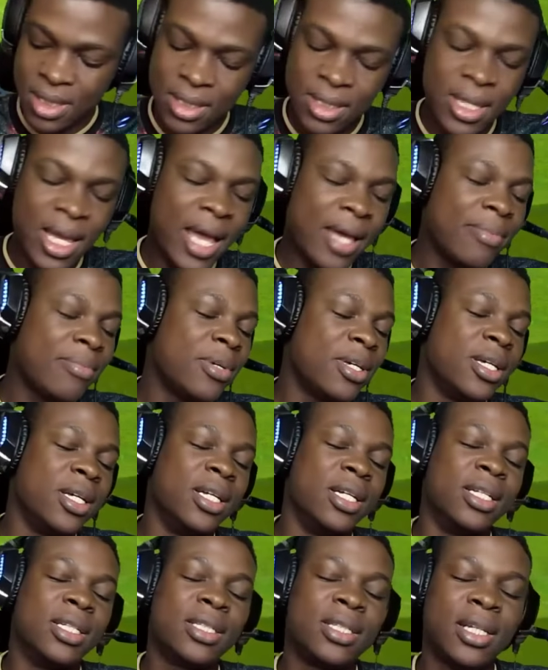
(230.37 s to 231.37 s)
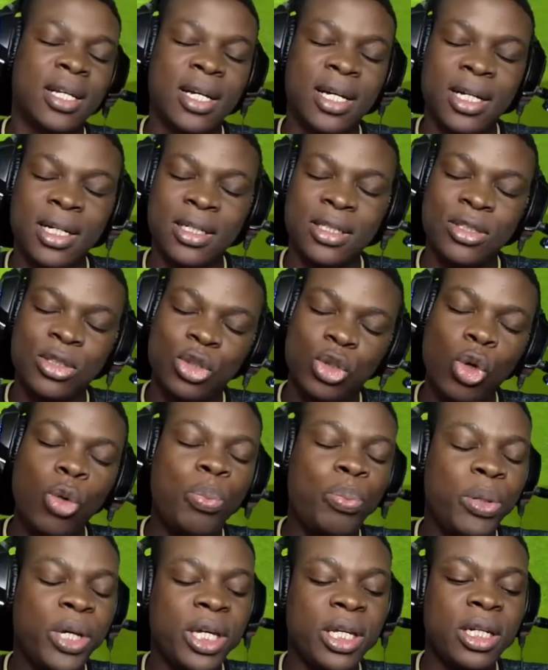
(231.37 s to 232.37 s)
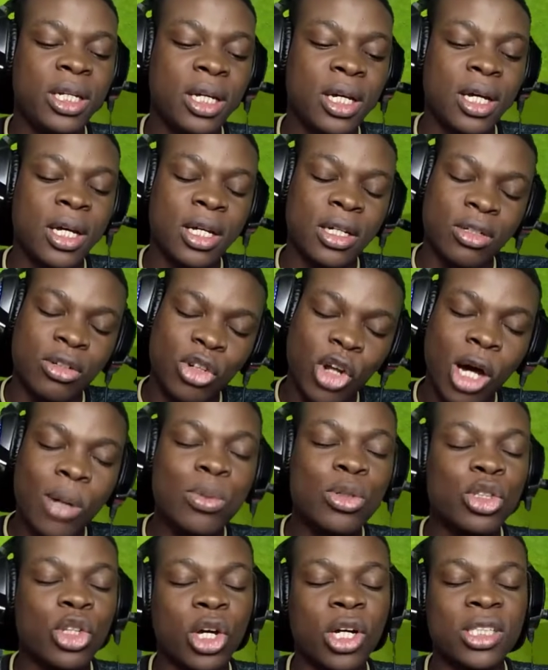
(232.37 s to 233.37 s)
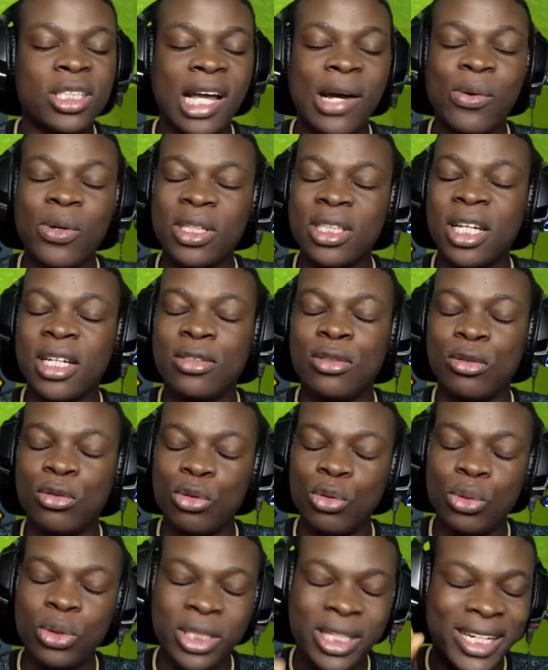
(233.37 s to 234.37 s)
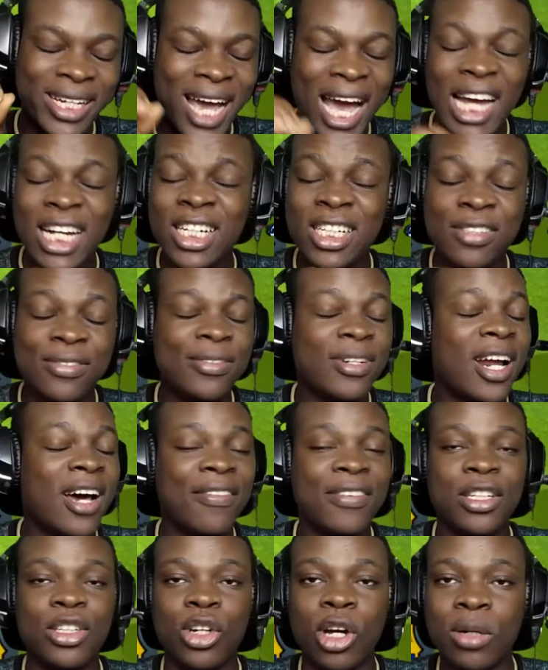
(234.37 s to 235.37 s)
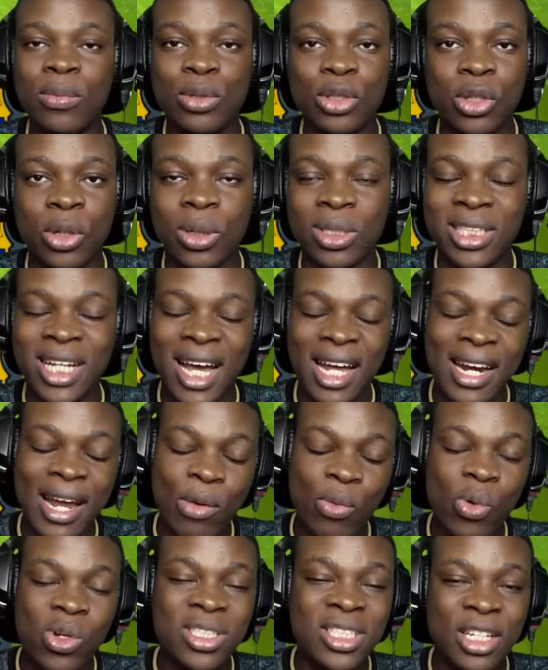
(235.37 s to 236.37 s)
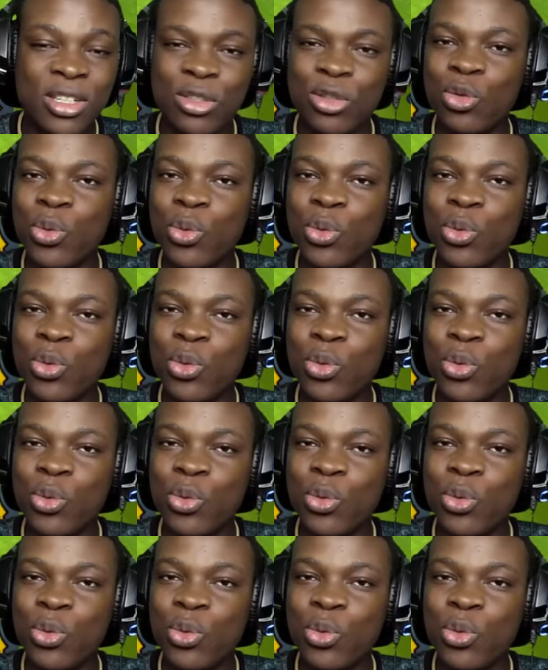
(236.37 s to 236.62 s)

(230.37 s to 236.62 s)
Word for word: Damn it! stupid double touch I wanted to do. The guy didn't even have a double touch, and I wanted to